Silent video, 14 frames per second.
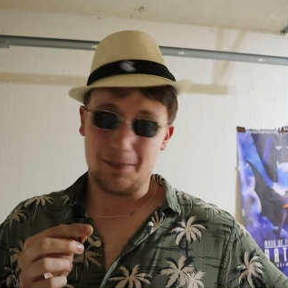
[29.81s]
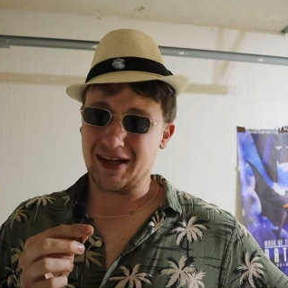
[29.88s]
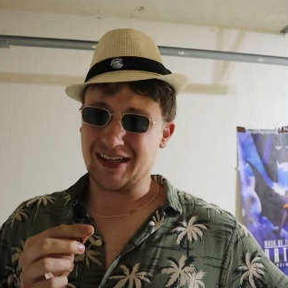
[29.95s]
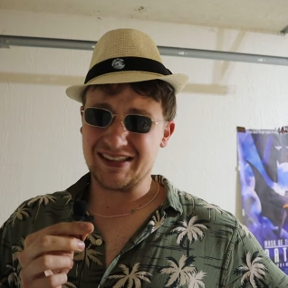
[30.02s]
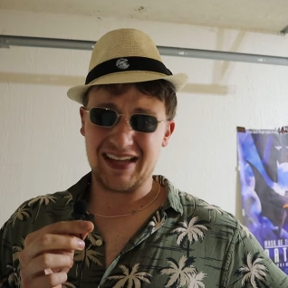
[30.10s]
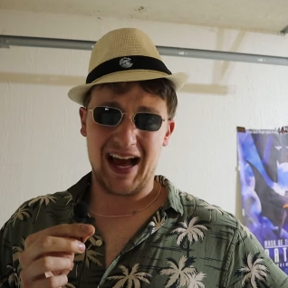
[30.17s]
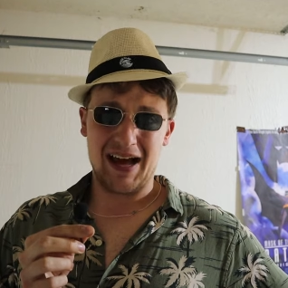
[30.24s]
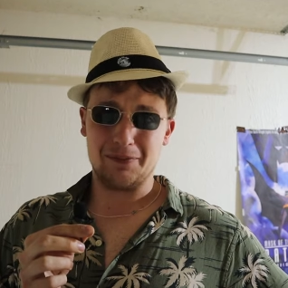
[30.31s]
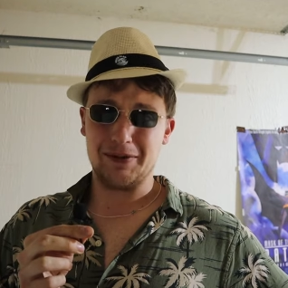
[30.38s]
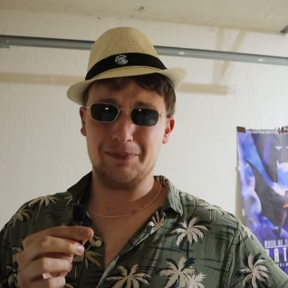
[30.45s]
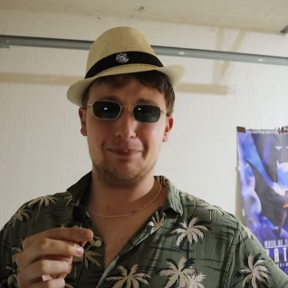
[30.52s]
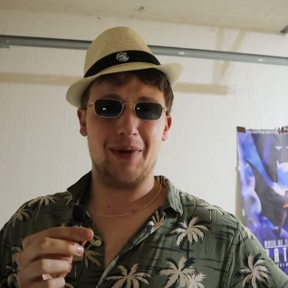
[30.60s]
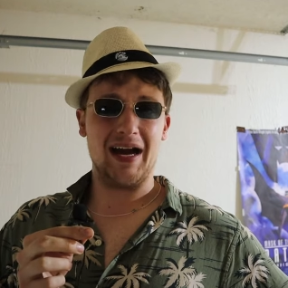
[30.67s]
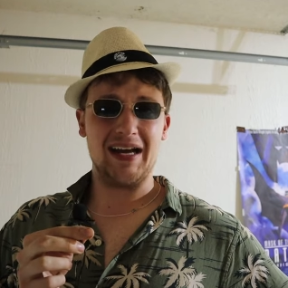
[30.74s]
Because I be
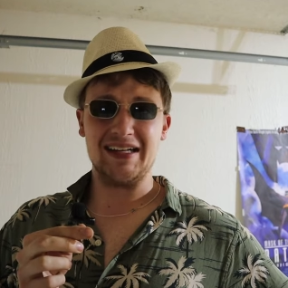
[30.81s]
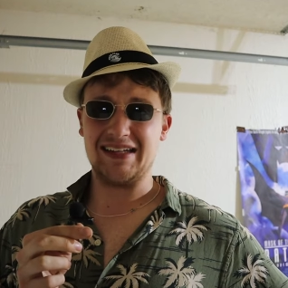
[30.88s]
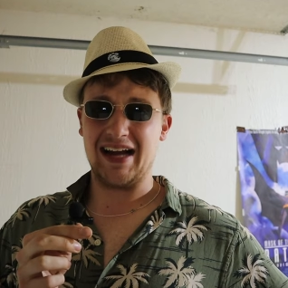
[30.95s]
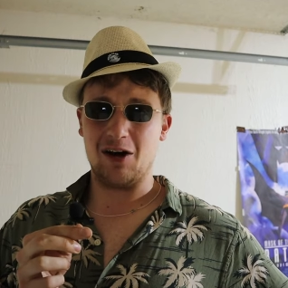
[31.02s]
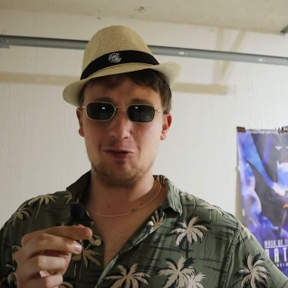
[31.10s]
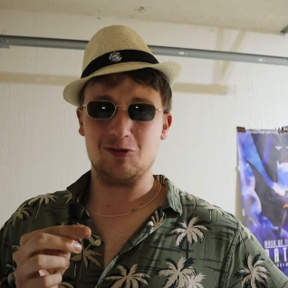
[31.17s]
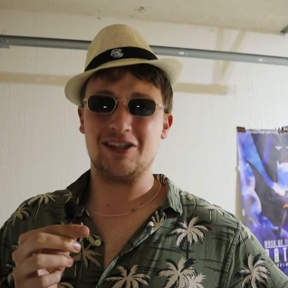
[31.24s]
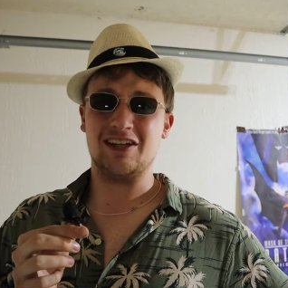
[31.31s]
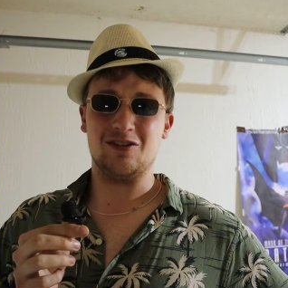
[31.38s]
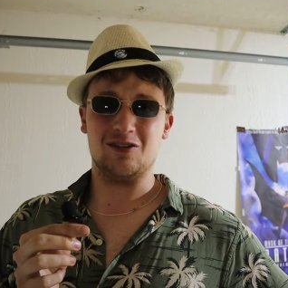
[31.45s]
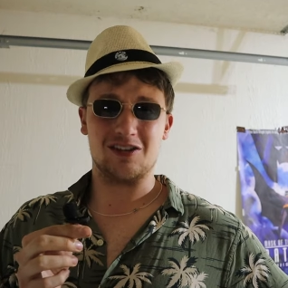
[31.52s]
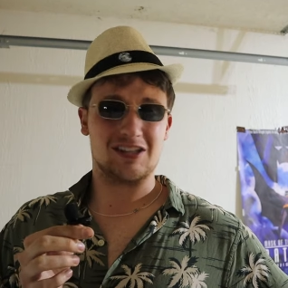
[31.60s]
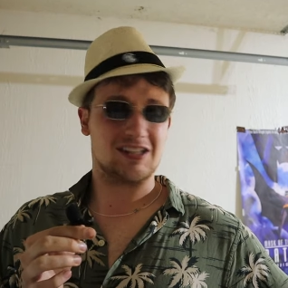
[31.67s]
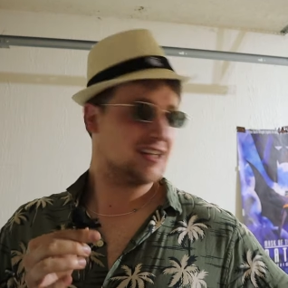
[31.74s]
biting out
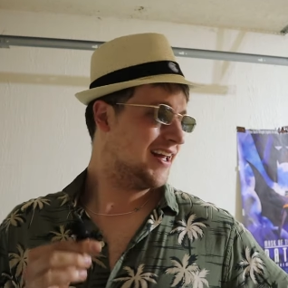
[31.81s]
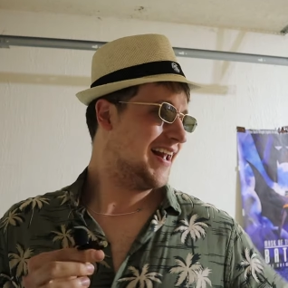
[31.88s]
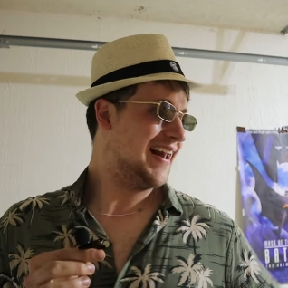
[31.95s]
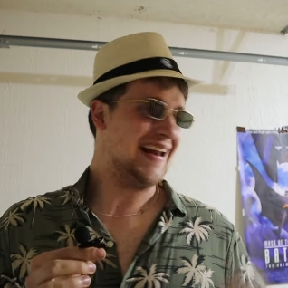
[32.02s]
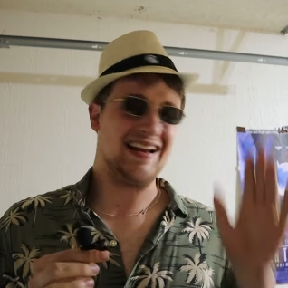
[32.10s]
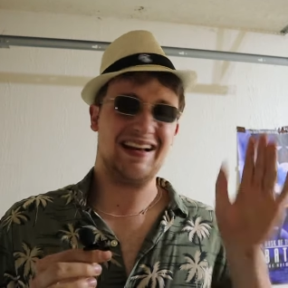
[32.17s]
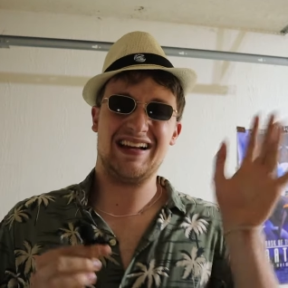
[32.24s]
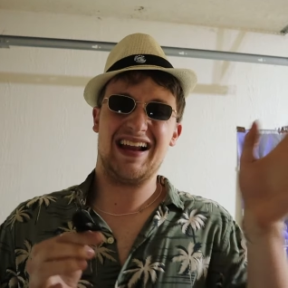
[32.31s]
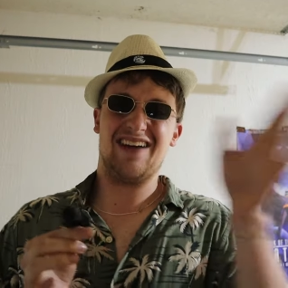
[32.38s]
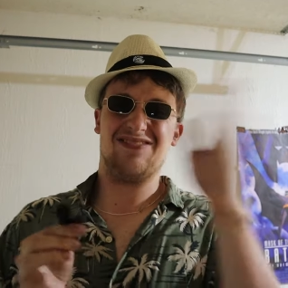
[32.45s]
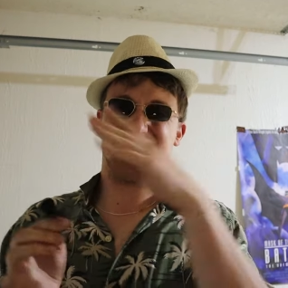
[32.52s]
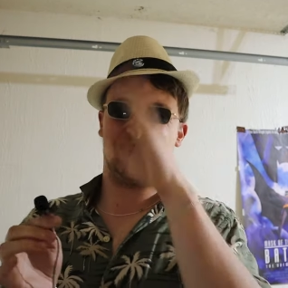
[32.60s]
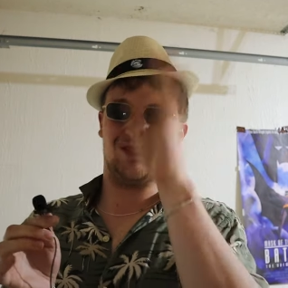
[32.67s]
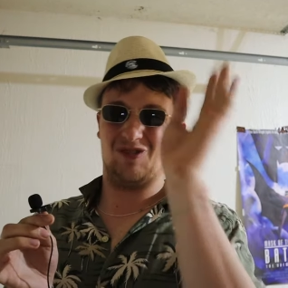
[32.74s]
deals
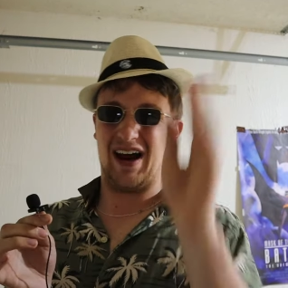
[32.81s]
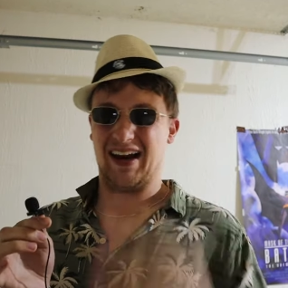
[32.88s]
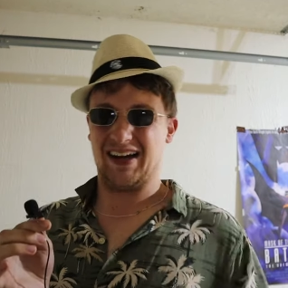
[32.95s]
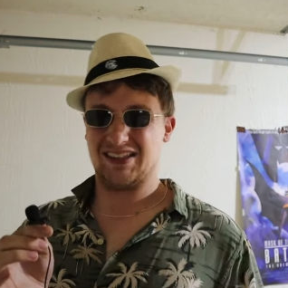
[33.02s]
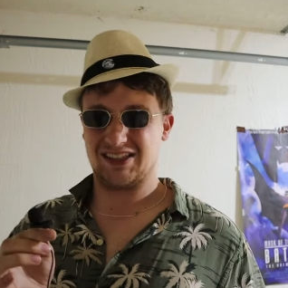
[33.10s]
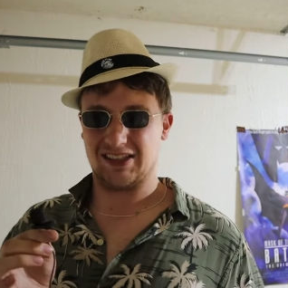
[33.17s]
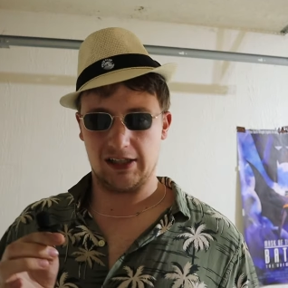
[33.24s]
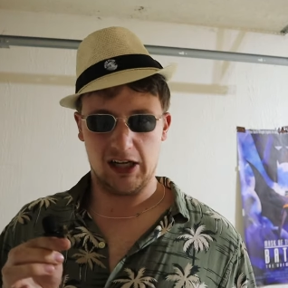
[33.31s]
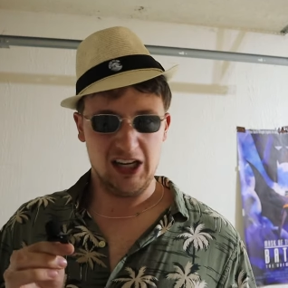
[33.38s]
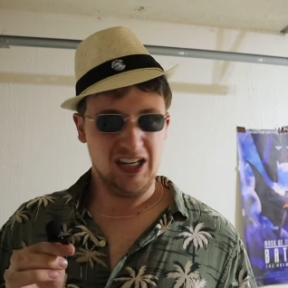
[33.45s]
left and right.